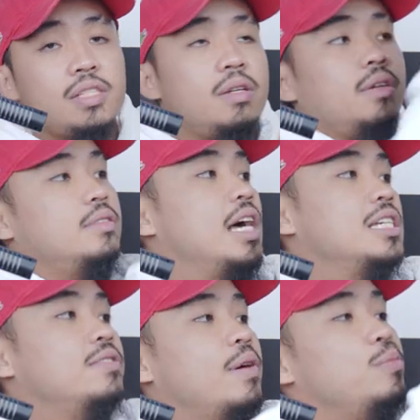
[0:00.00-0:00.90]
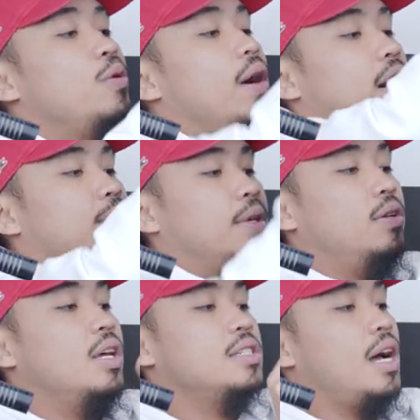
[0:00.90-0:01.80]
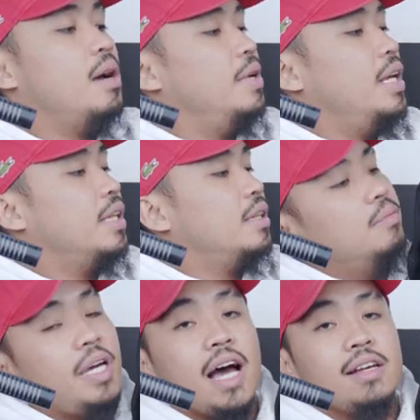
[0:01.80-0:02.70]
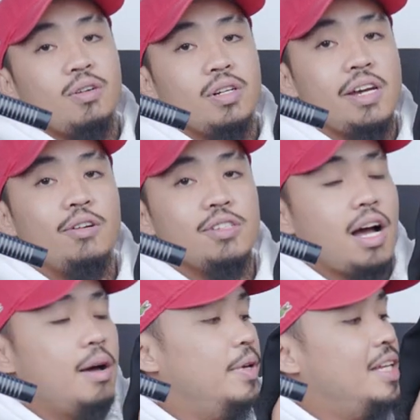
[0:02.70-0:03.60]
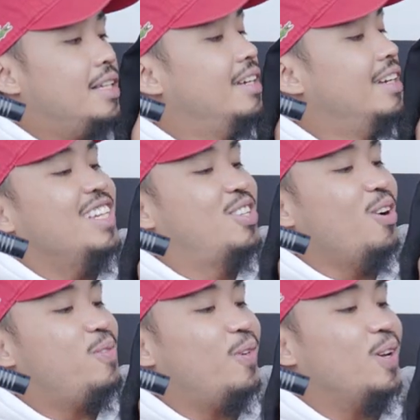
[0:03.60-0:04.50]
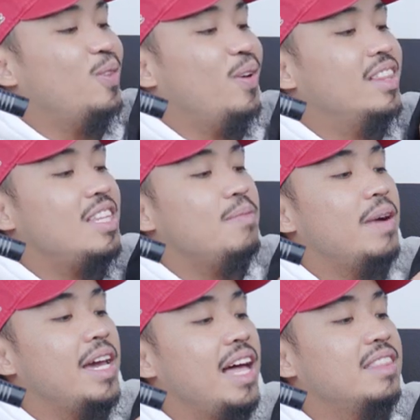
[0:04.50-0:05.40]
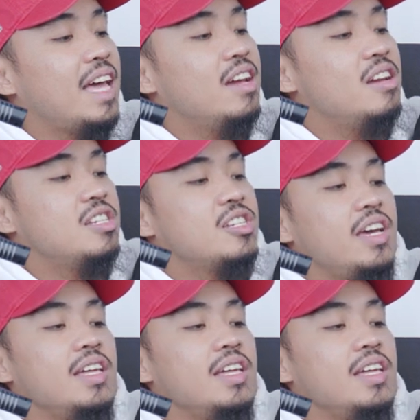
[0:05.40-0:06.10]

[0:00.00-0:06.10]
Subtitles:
kasi last February pa to na sa cabinet. May aso kasi ako sa cabinet. Soul 420 by Anti-Rich